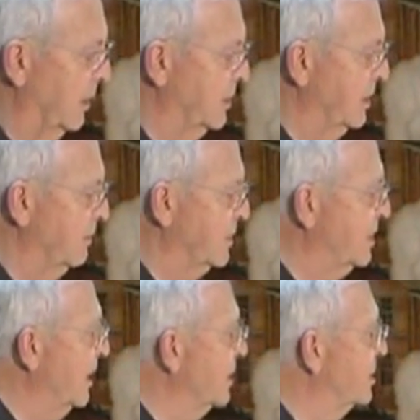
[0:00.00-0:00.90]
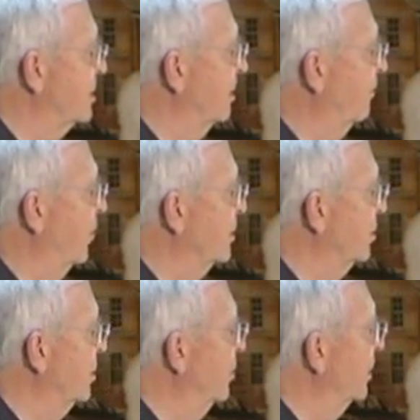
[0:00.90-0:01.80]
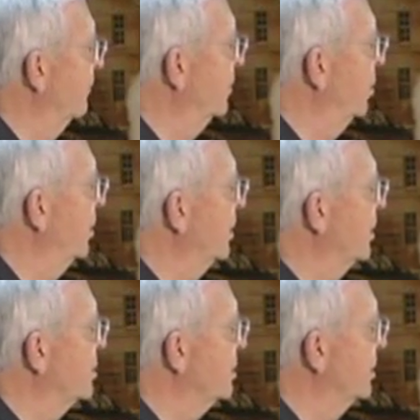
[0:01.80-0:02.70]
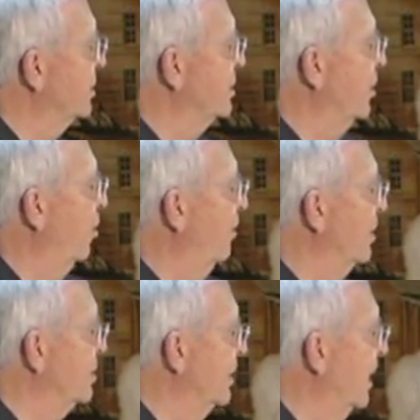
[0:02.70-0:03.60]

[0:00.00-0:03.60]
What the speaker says: some sense of what you're doing. If you look at this thing, you see a whole bunch of